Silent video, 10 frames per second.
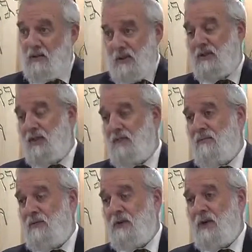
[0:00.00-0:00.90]
You can see it
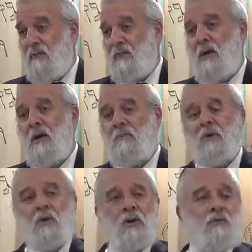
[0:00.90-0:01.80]
for yourself,
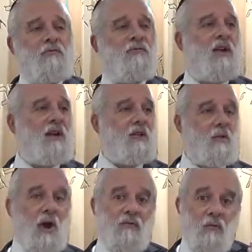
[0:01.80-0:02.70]
but you need to feel it.
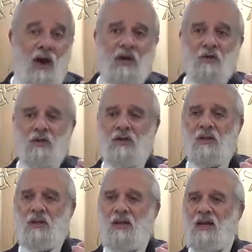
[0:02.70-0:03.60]
You have to actually
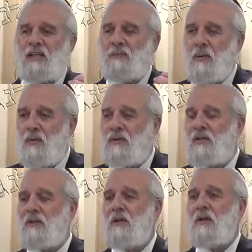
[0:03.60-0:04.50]
experience
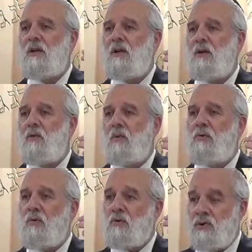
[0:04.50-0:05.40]
it
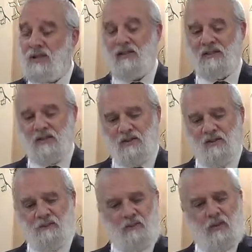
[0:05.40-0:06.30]
with your senses.